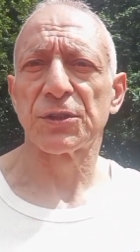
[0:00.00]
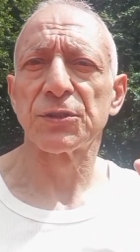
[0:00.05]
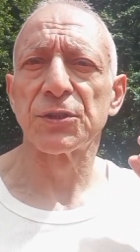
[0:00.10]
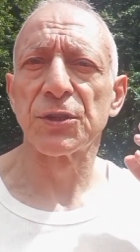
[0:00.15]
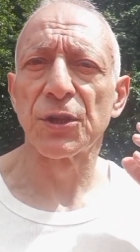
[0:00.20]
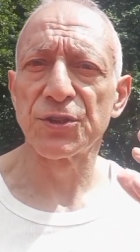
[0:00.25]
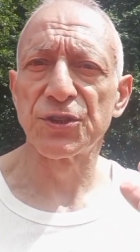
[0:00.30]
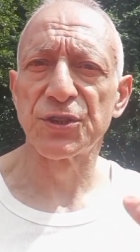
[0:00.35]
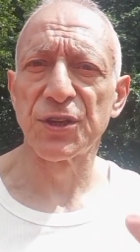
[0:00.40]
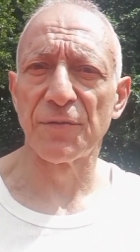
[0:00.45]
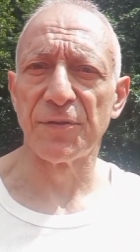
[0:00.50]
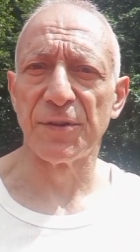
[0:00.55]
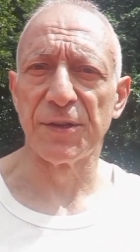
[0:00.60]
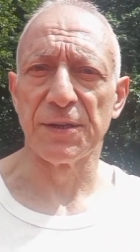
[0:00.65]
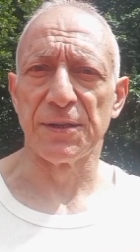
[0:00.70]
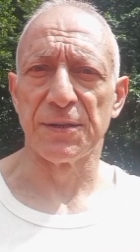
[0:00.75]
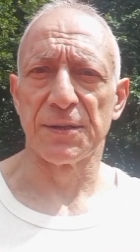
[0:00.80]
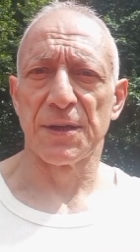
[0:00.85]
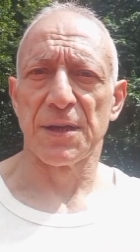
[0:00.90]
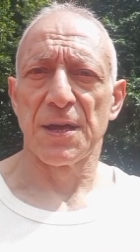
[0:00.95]
longevity,
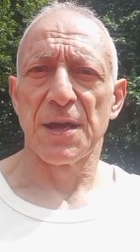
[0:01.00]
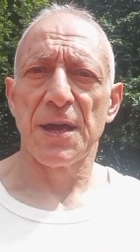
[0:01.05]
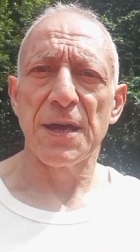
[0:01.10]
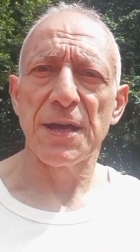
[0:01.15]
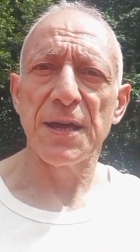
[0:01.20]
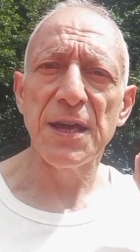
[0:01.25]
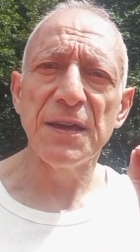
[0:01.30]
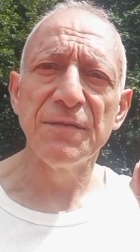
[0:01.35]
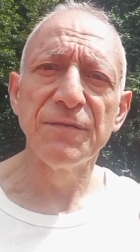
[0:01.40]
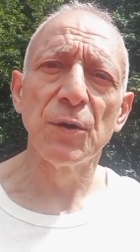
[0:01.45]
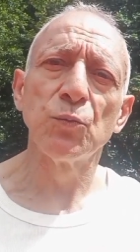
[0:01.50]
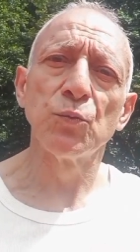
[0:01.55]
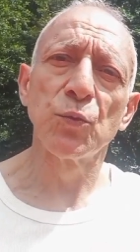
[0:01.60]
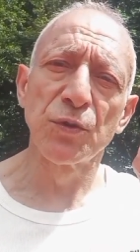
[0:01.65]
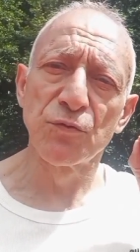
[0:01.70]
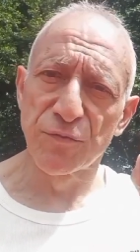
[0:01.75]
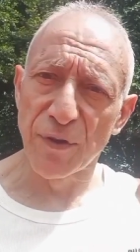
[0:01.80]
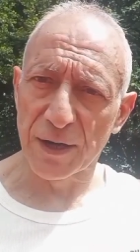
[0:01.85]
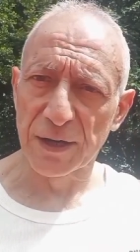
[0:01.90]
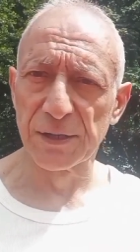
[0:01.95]
even
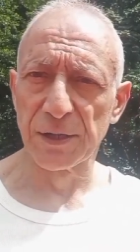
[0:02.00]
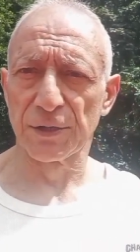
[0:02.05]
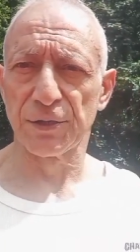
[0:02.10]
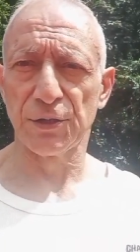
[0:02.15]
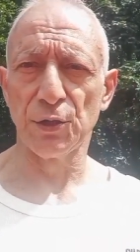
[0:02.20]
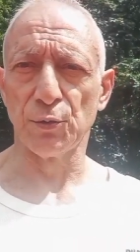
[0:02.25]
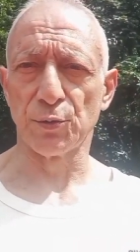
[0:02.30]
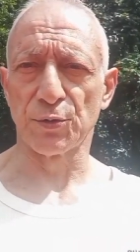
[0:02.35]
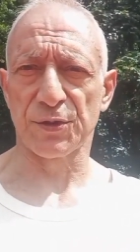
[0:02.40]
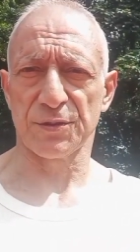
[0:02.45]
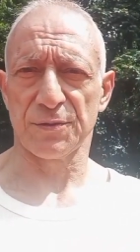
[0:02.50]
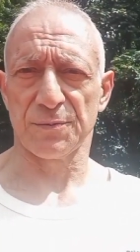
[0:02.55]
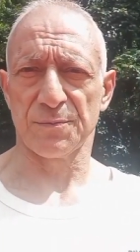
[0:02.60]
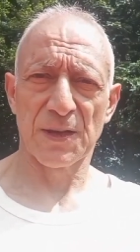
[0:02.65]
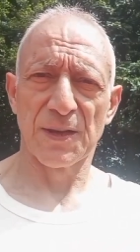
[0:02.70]
with regular use.